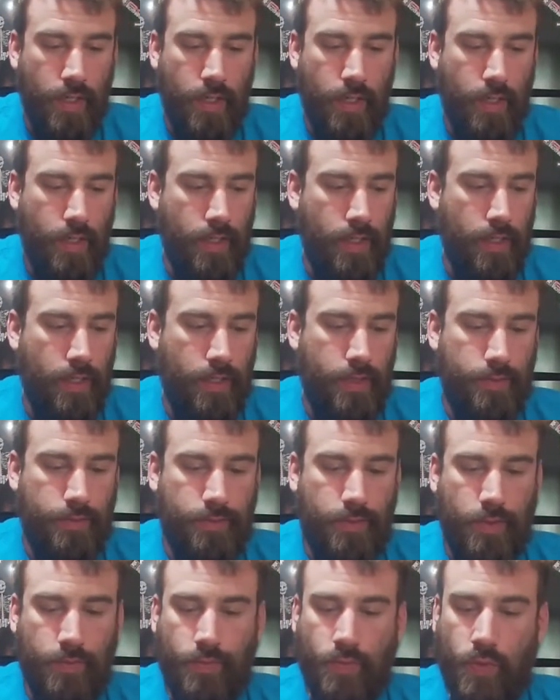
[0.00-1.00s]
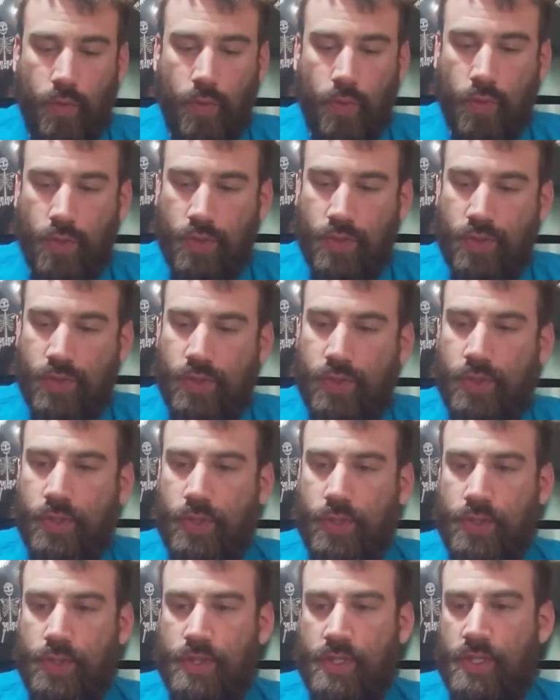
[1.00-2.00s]
Of course,
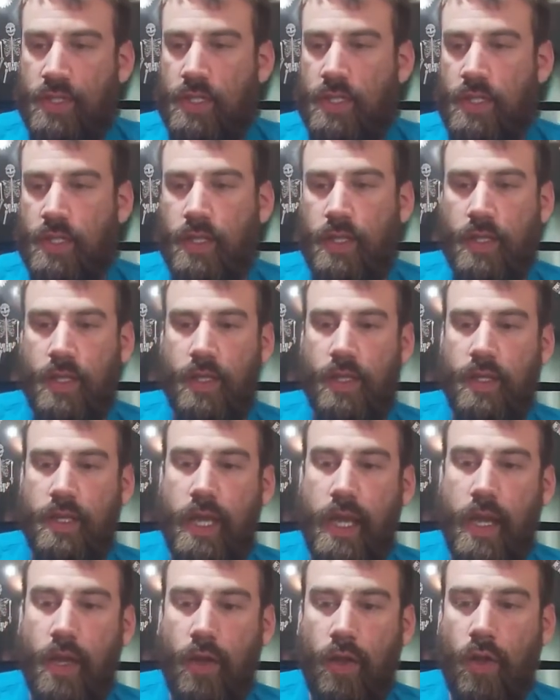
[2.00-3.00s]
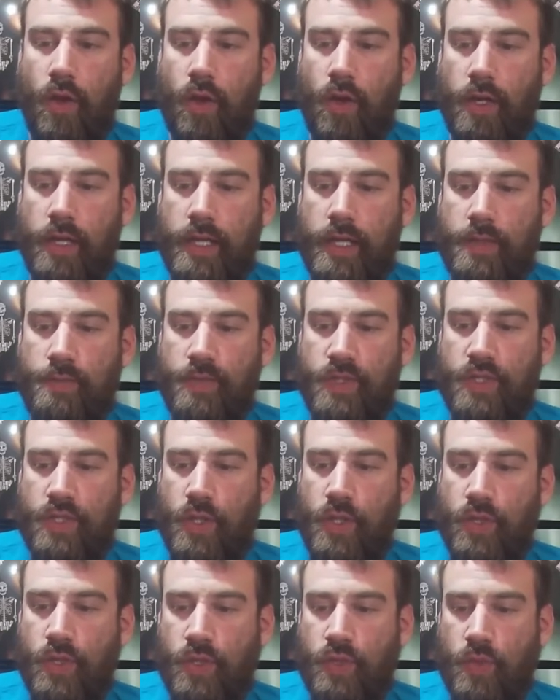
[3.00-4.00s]
you see the KLRMs,
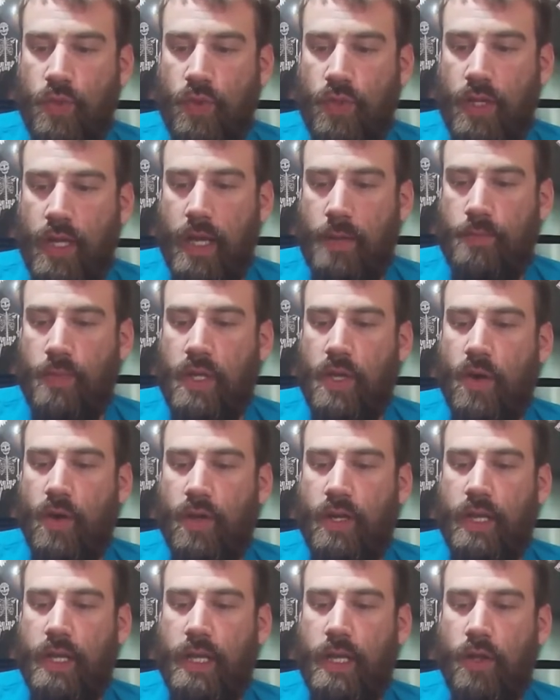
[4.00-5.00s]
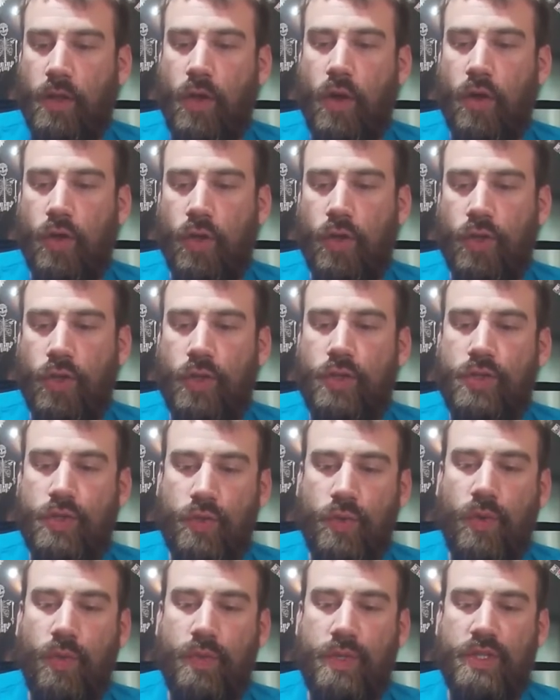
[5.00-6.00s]
those will not be on any longer. Those
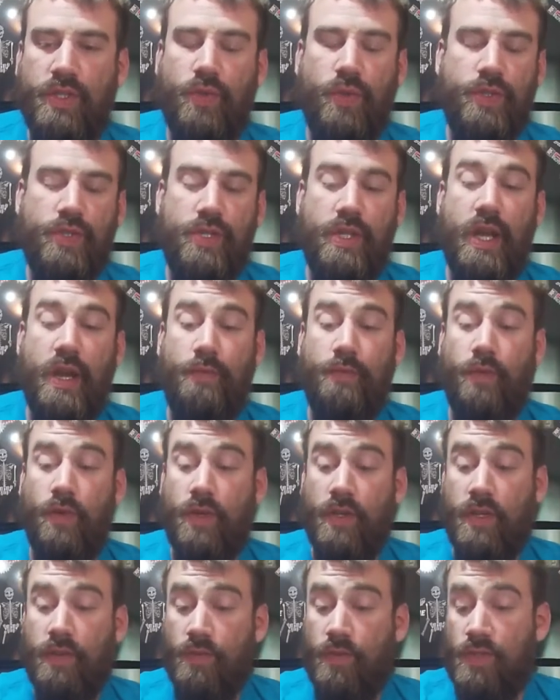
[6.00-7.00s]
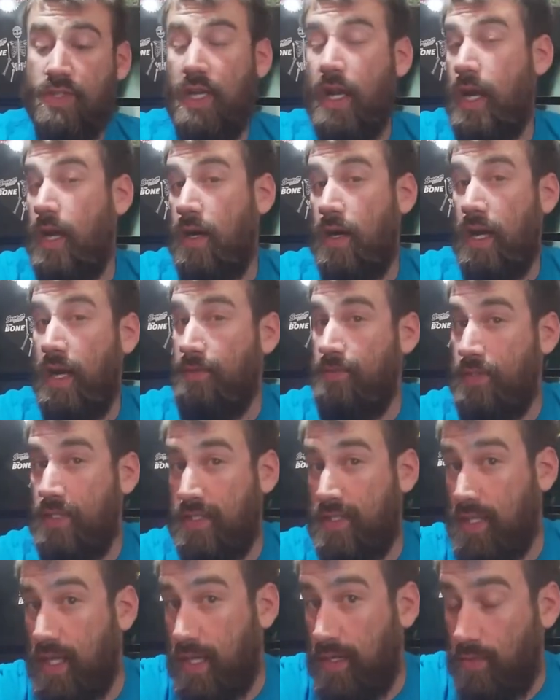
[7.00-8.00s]
will be switched out for a different tire. I haven't
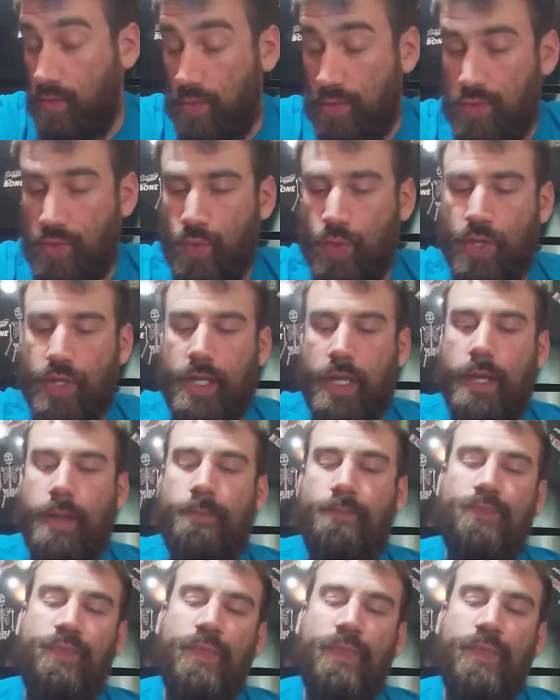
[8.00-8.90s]
decided which one yet.